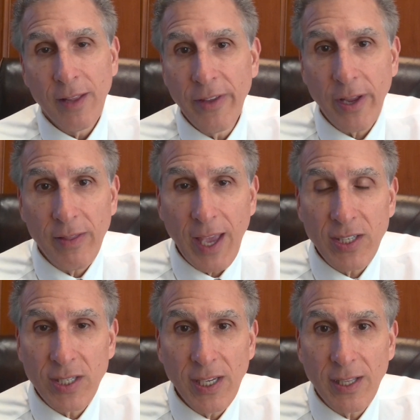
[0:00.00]
They
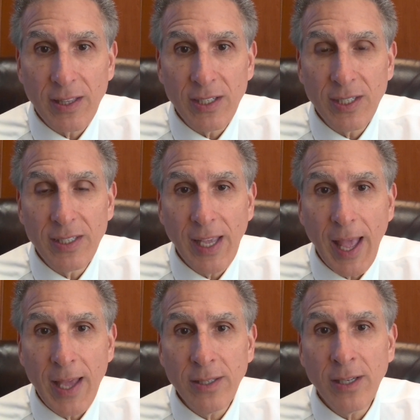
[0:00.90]
see that this is the
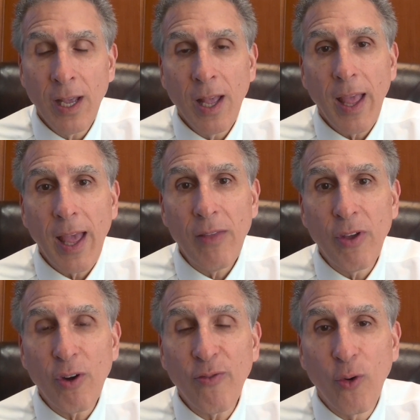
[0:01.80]
end, and
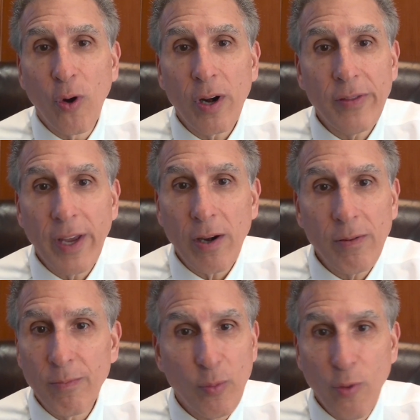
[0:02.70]
therefore they're
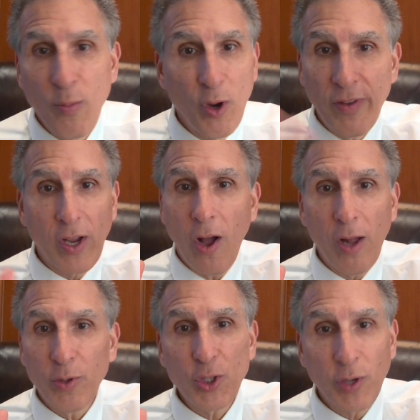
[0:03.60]
removing
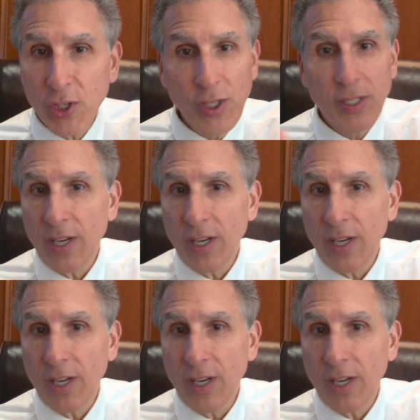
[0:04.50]
all restrictions